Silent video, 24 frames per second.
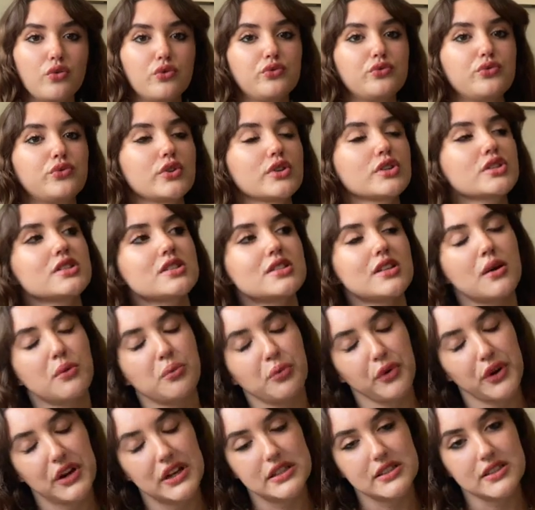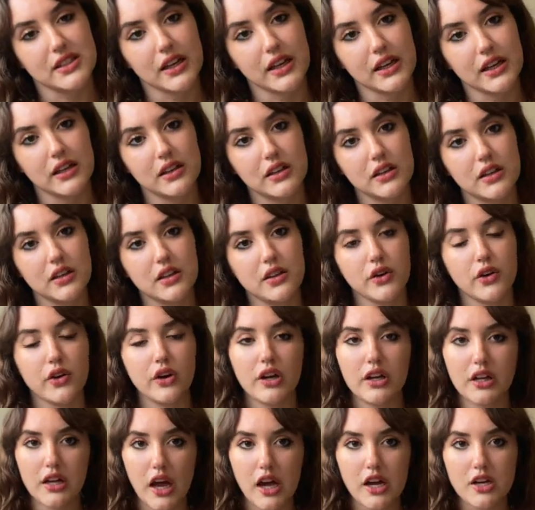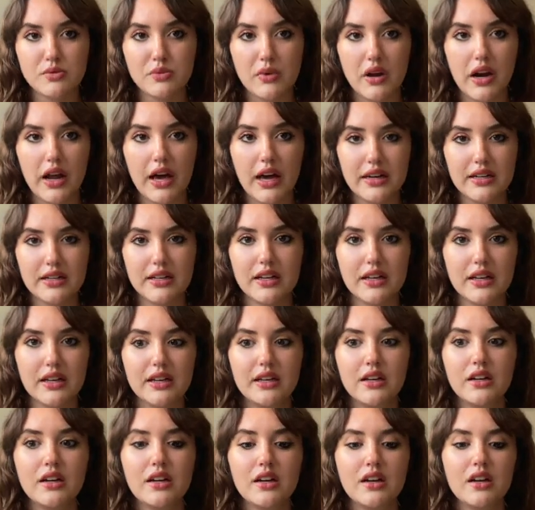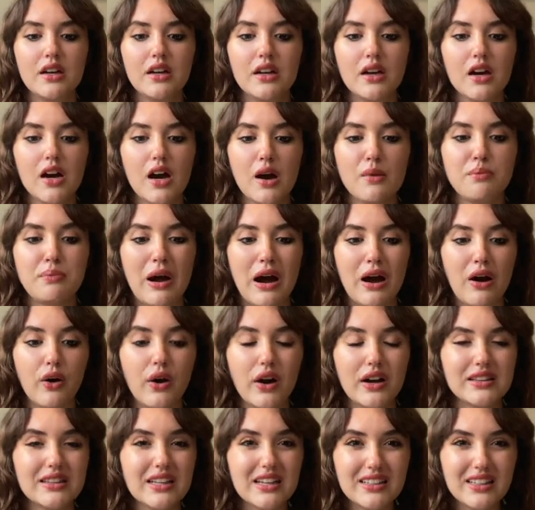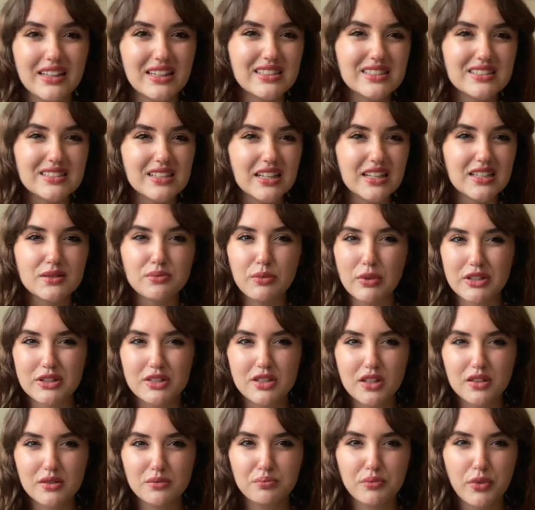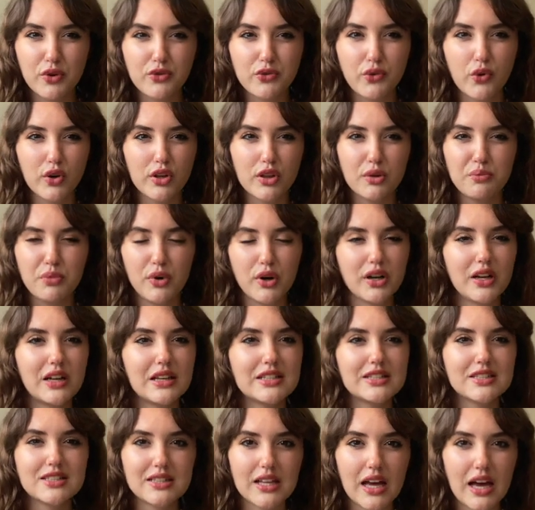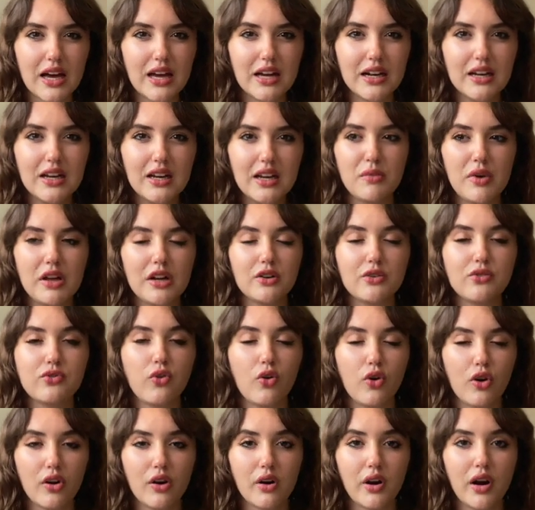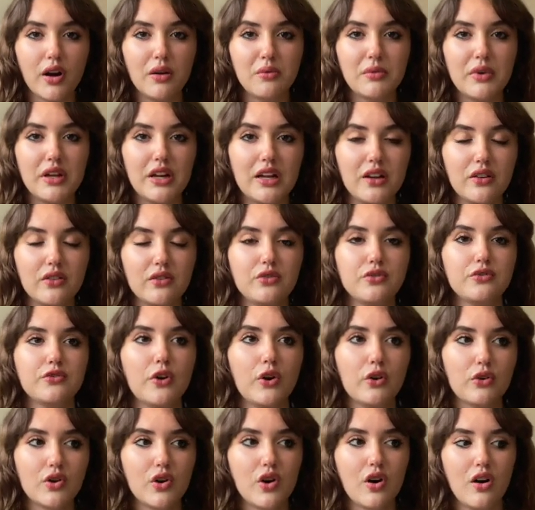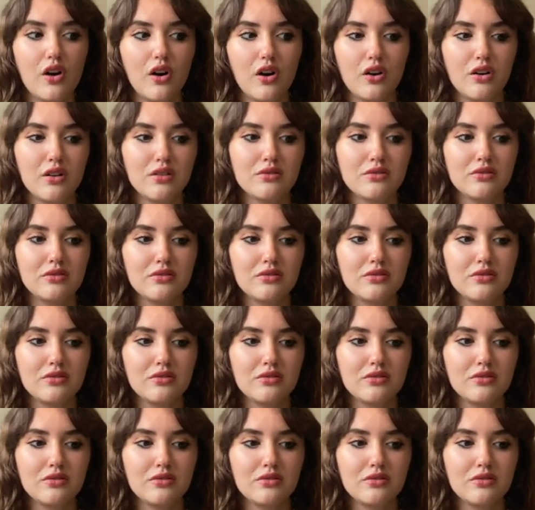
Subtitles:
for some reason, their engagement ended about, I think, like 6 months before the book is set, in a 4-minute phone call.